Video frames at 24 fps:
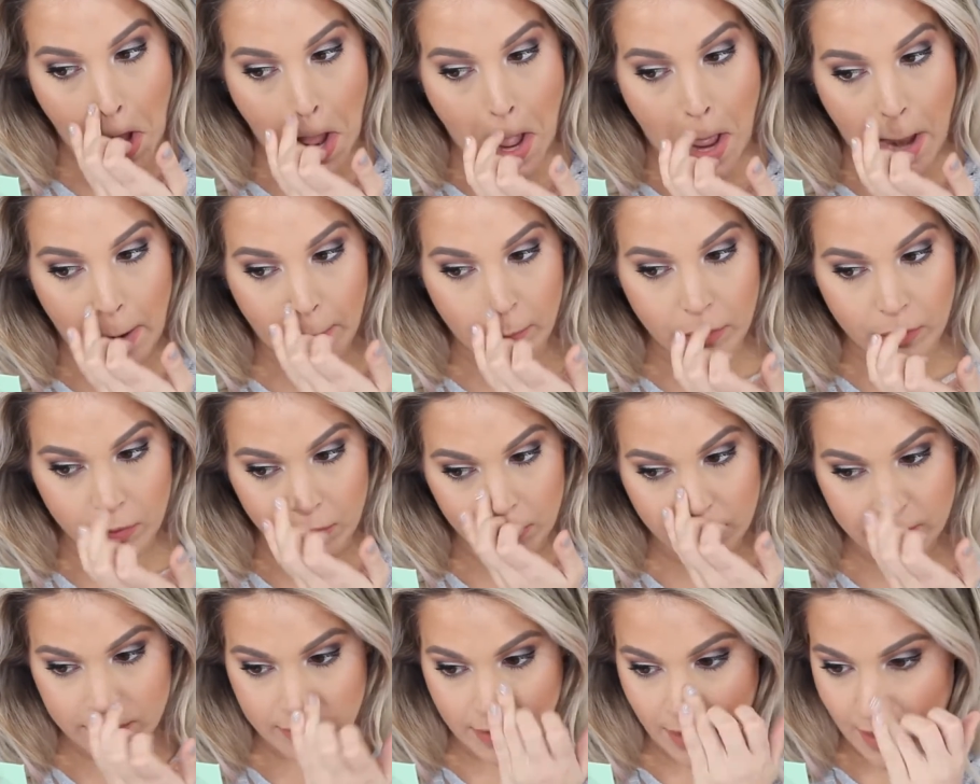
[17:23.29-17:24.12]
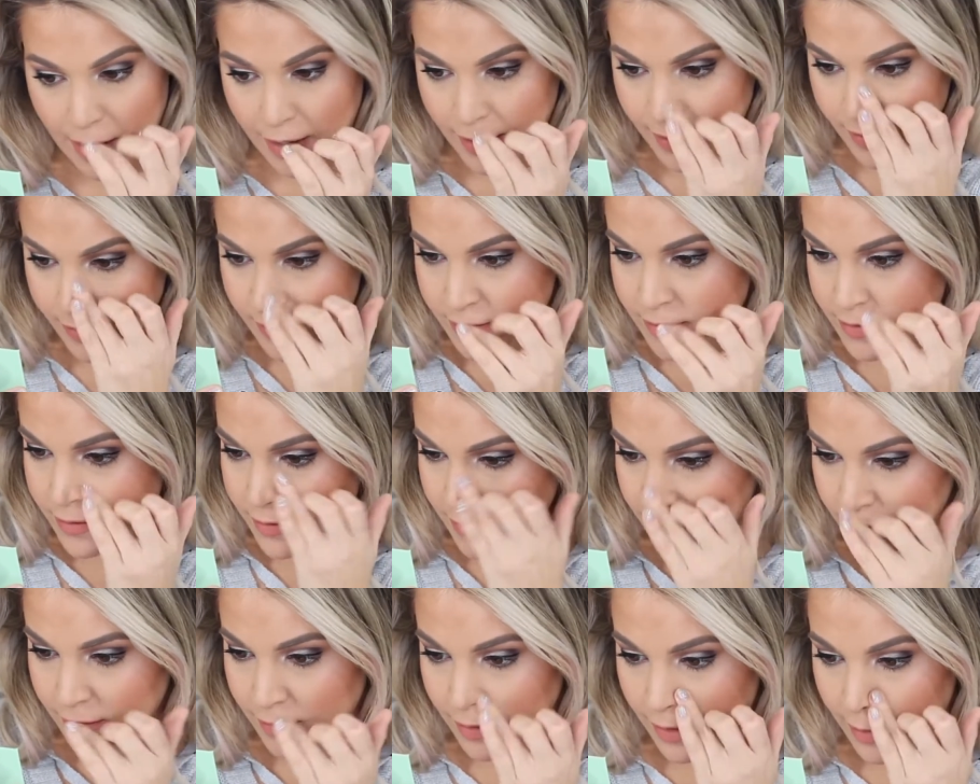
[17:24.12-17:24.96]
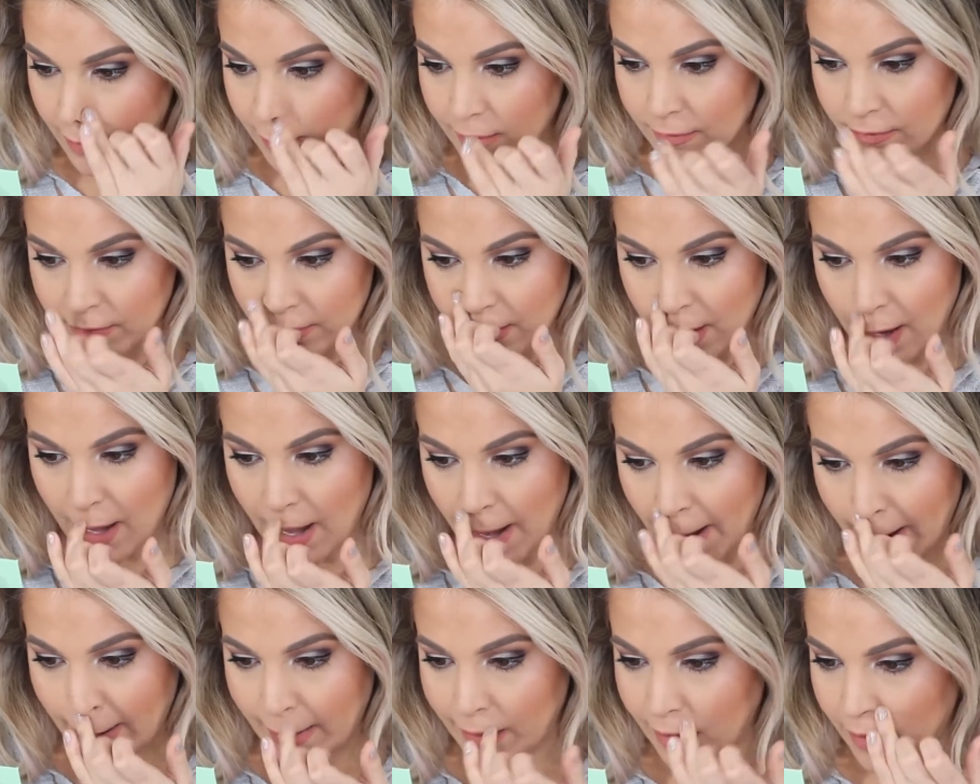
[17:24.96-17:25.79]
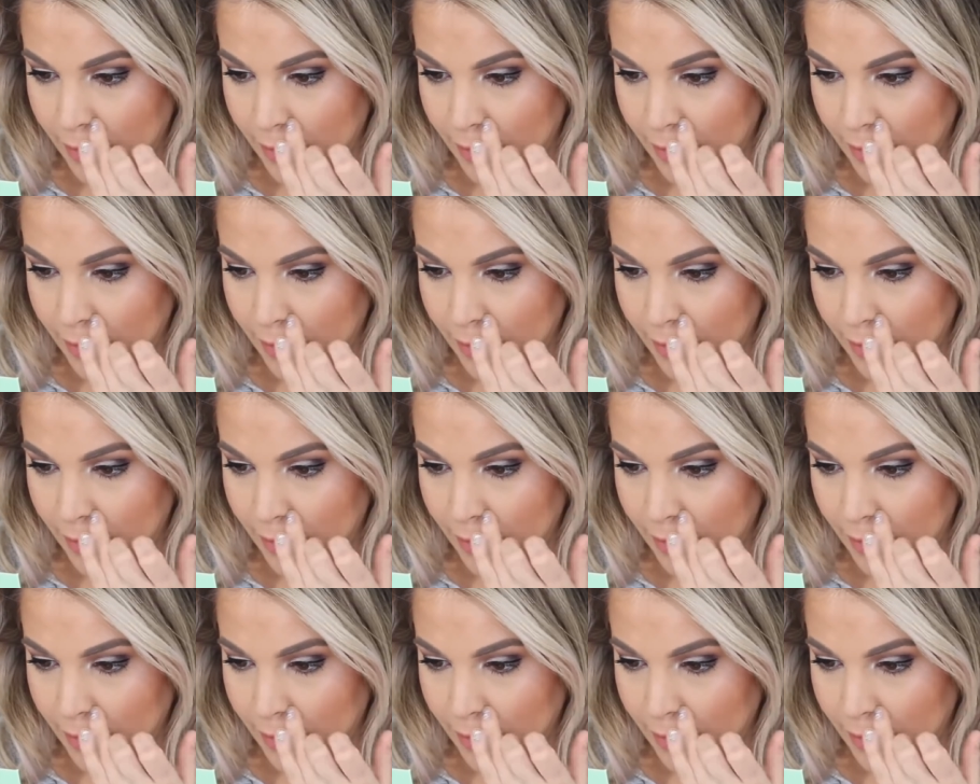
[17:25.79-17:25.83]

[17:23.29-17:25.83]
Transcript: on both sides, it's kind